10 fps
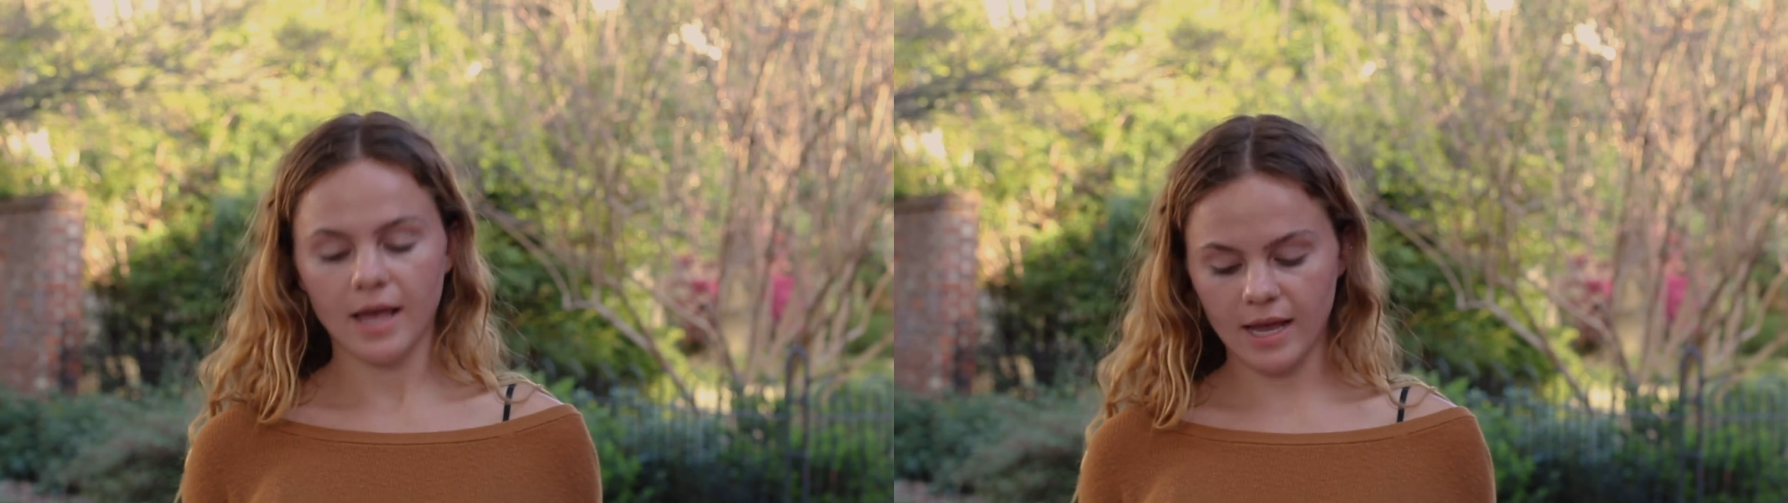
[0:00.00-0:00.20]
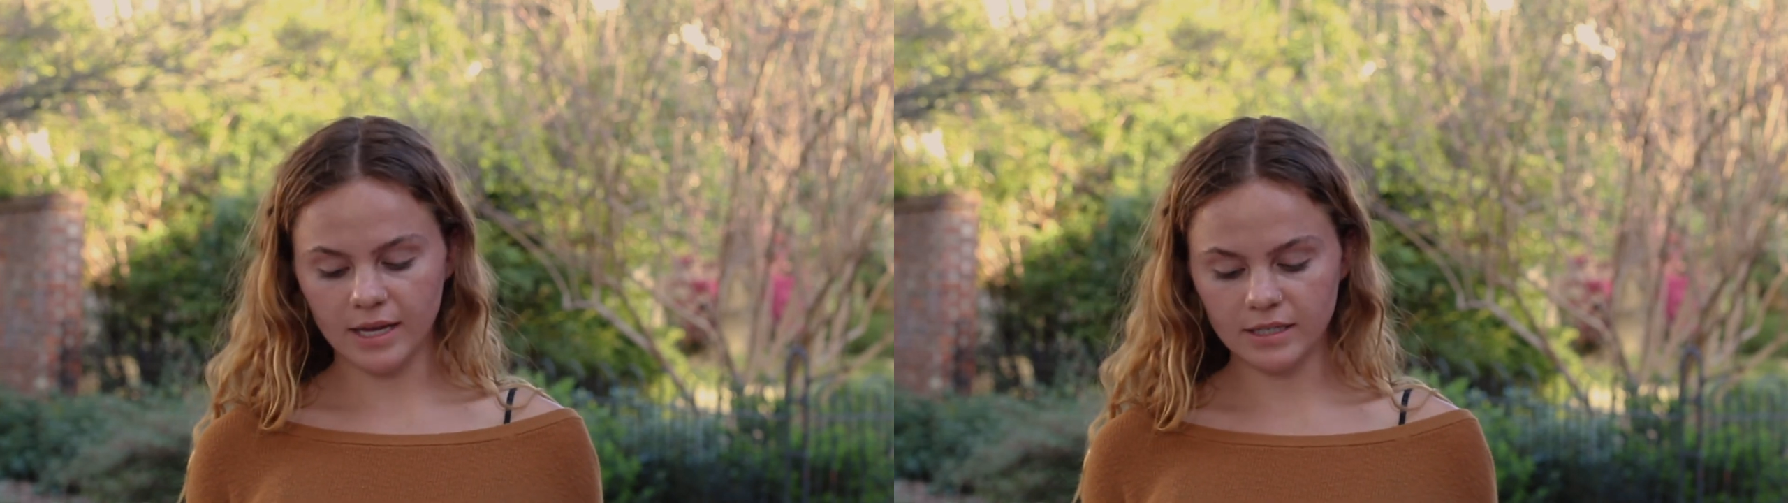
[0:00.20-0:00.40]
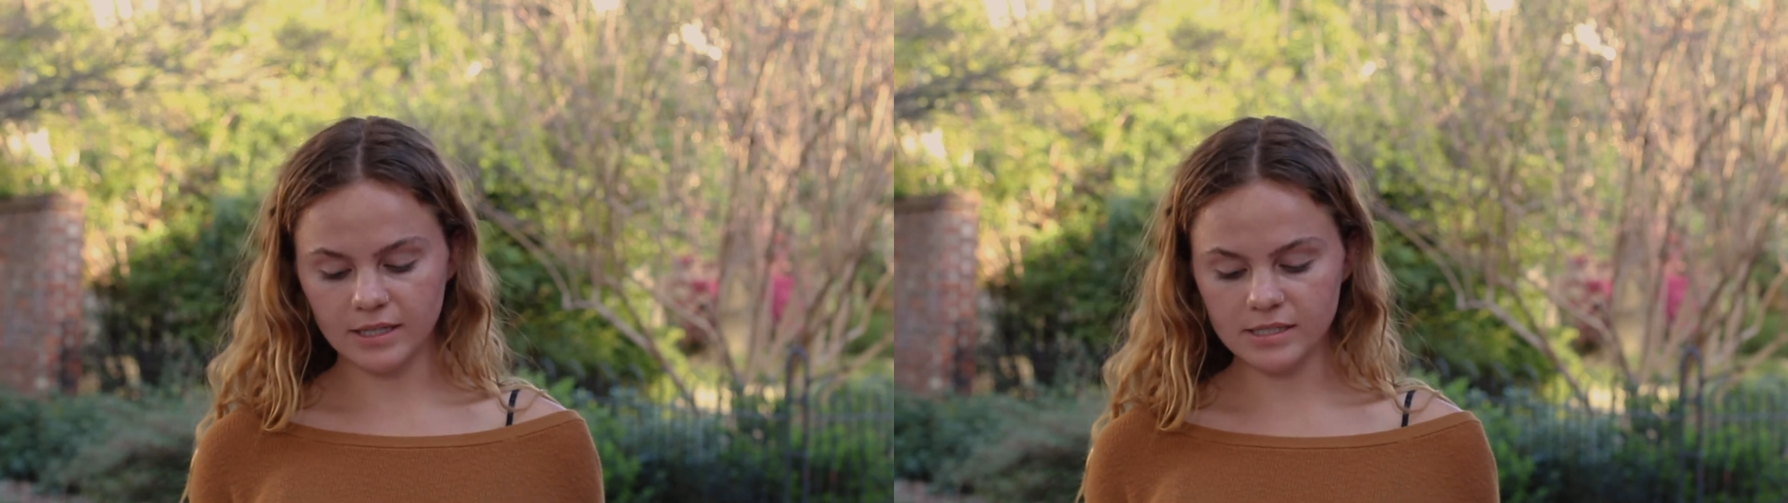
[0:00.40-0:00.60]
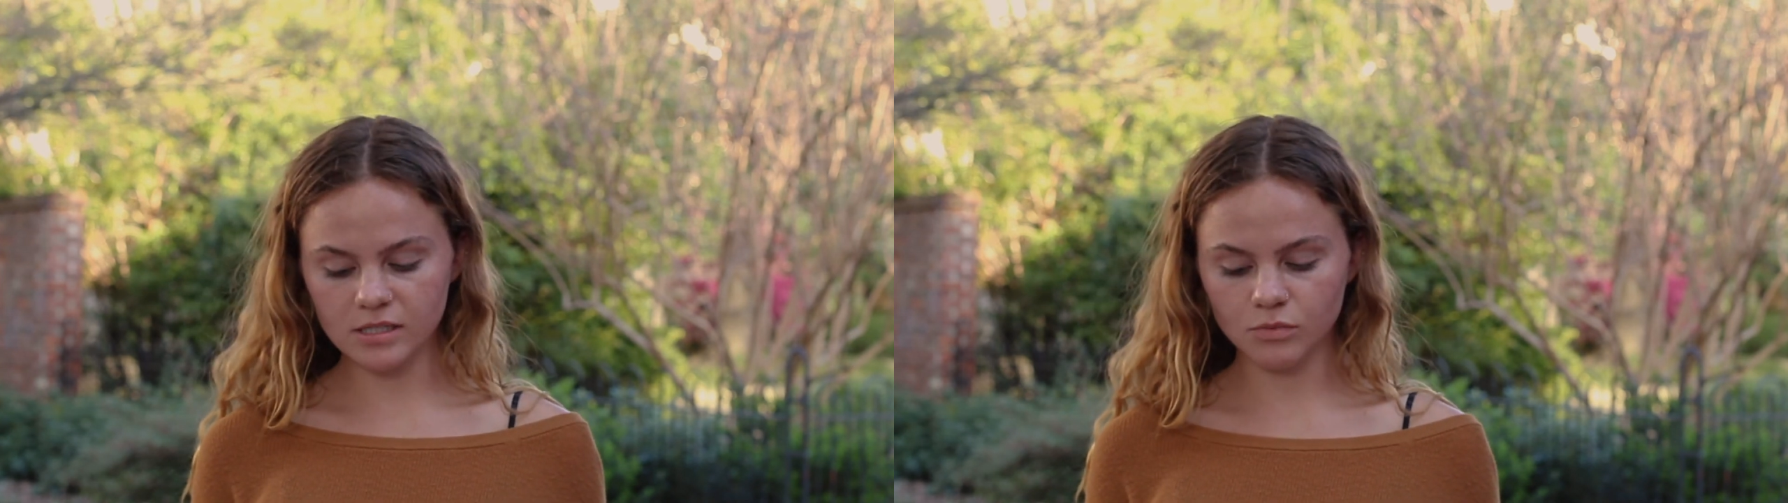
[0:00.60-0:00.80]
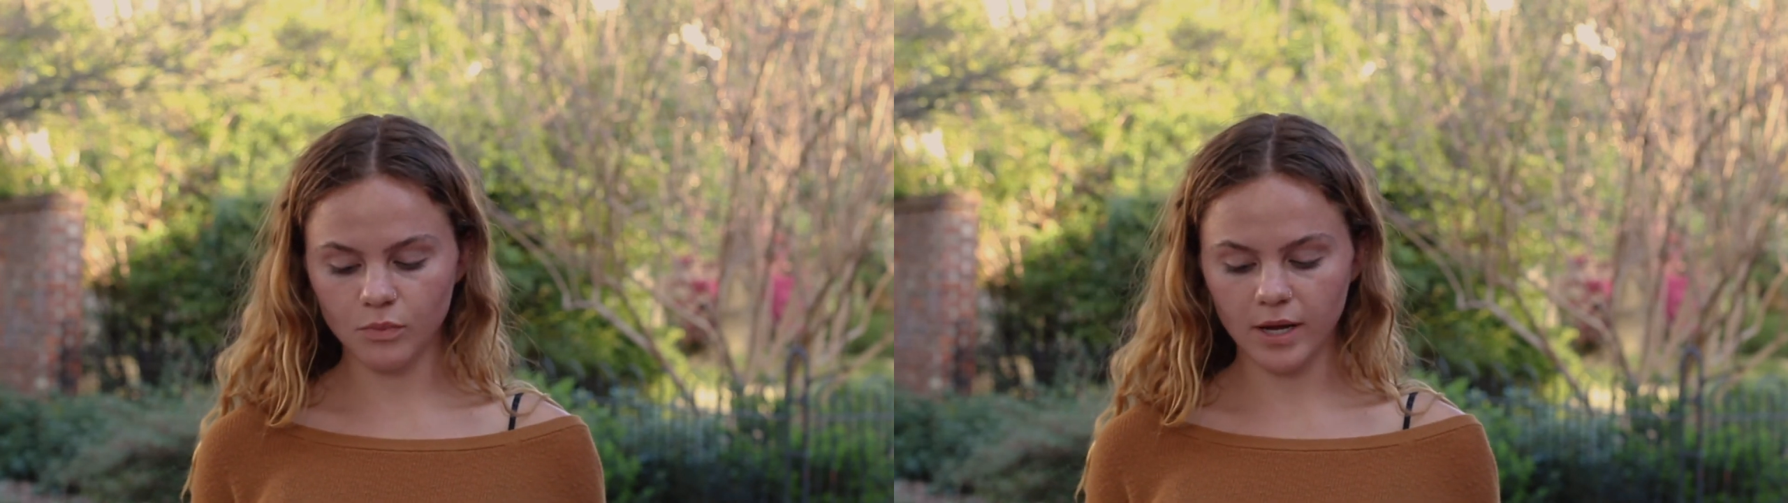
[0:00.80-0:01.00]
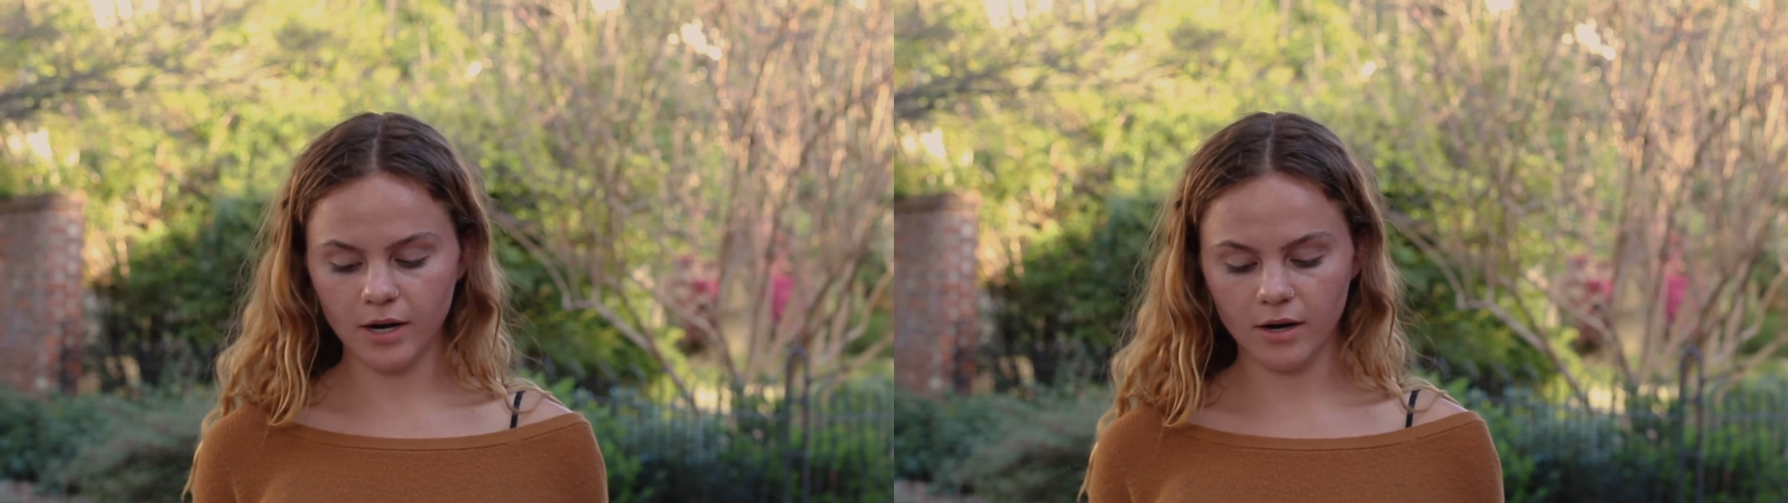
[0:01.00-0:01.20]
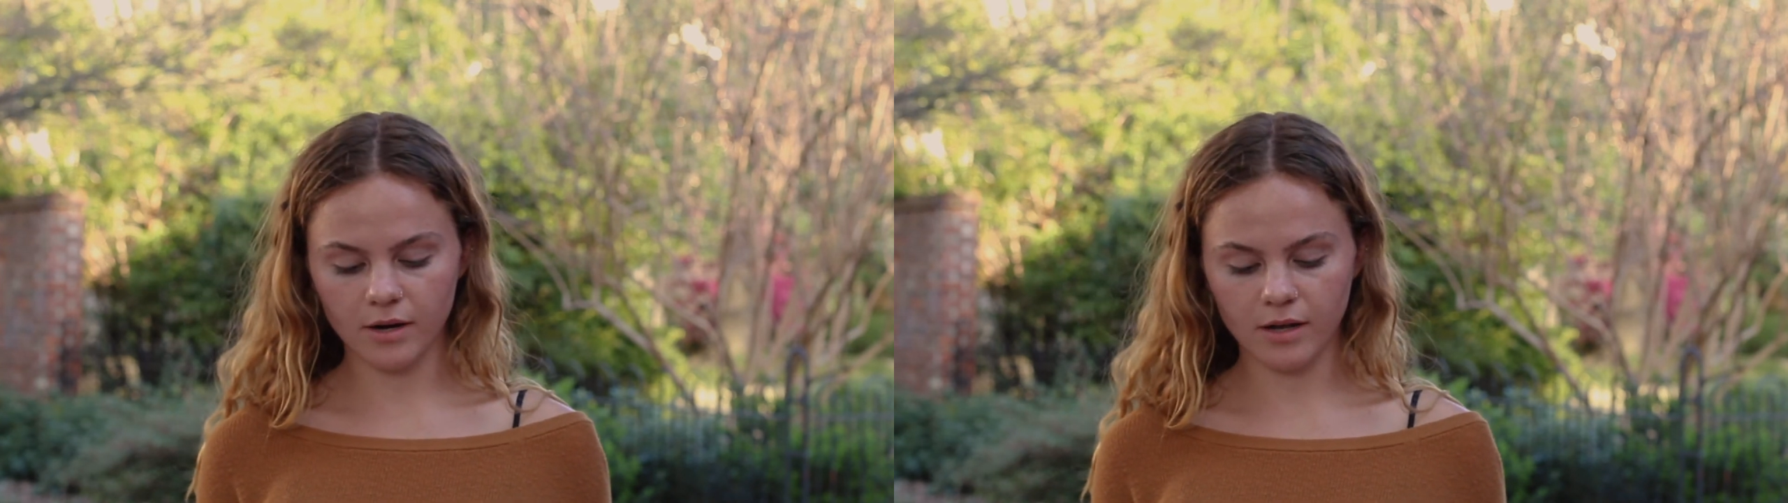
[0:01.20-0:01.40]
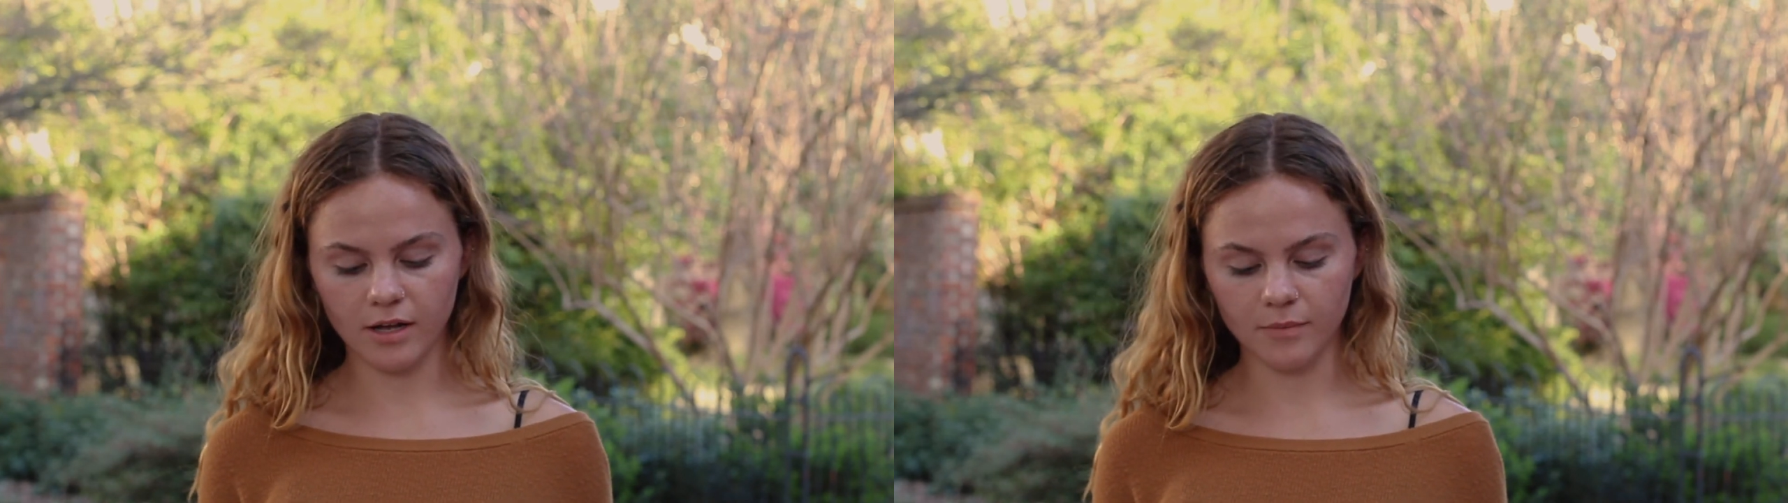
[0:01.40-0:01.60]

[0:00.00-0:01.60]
and this is where